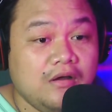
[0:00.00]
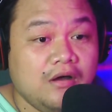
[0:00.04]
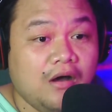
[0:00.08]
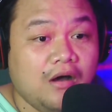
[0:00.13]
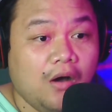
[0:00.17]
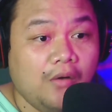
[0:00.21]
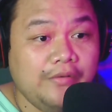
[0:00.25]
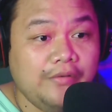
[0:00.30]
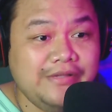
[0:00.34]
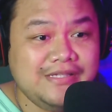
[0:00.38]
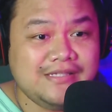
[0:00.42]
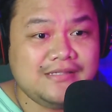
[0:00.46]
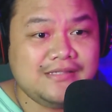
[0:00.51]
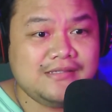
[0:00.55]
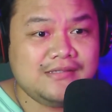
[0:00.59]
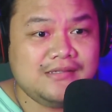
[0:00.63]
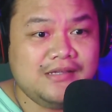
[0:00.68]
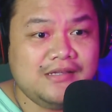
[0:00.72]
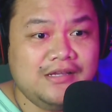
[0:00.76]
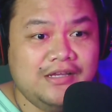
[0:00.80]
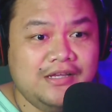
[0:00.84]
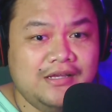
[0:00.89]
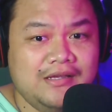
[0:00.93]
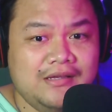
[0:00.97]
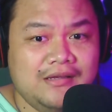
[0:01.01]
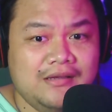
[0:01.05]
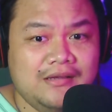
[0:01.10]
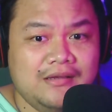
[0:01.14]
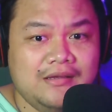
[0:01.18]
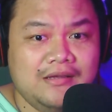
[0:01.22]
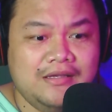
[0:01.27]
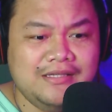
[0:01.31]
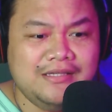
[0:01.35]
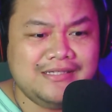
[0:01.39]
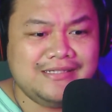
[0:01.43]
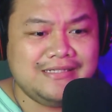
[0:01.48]
Oh, he's
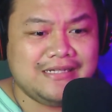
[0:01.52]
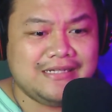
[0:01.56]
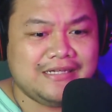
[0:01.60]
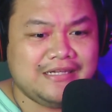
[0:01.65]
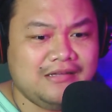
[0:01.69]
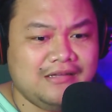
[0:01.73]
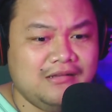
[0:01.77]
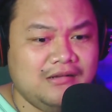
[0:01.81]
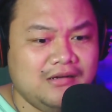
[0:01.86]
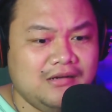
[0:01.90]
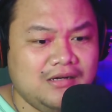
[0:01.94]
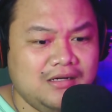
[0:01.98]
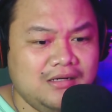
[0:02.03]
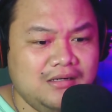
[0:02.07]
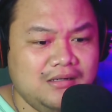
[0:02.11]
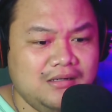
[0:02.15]
gonna kill her?